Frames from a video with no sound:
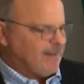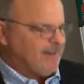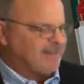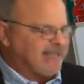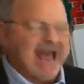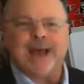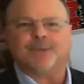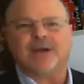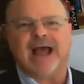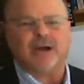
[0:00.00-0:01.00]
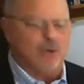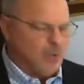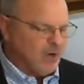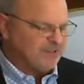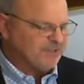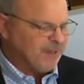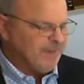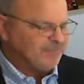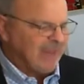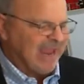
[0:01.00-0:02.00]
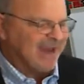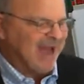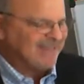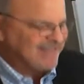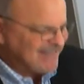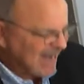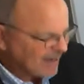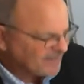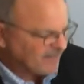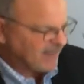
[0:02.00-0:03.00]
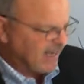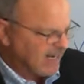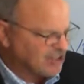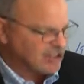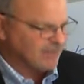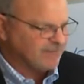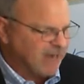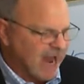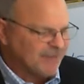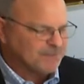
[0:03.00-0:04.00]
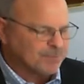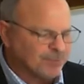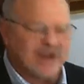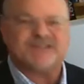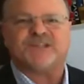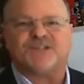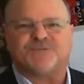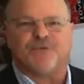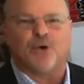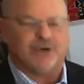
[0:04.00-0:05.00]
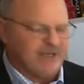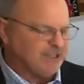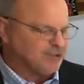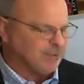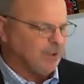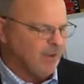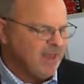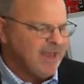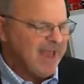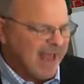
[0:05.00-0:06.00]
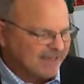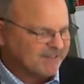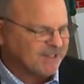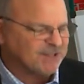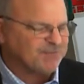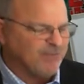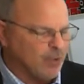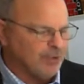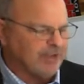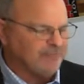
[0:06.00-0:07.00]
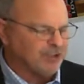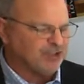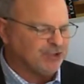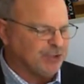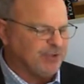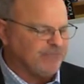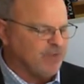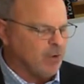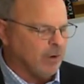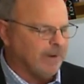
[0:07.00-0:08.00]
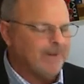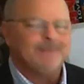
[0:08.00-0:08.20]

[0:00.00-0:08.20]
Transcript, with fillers: The tabernacle was an identification of God's presence for Israel. Exodus 40, verse 34.